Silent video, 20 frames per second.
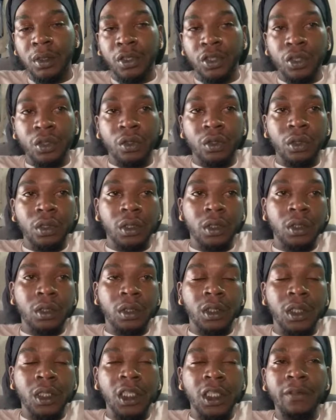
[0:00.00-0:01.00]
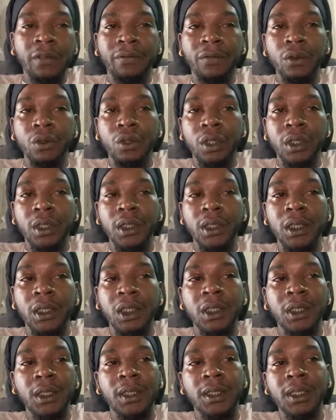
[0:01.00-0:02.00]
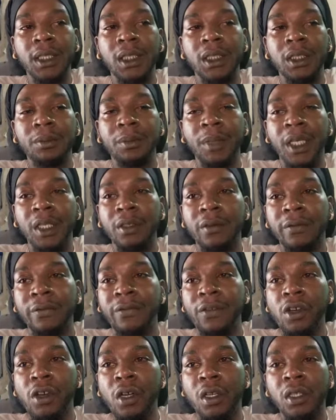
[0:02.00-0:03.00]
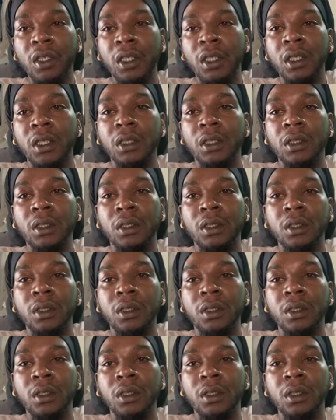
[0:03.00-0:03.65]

So the, the influence that she sets by default is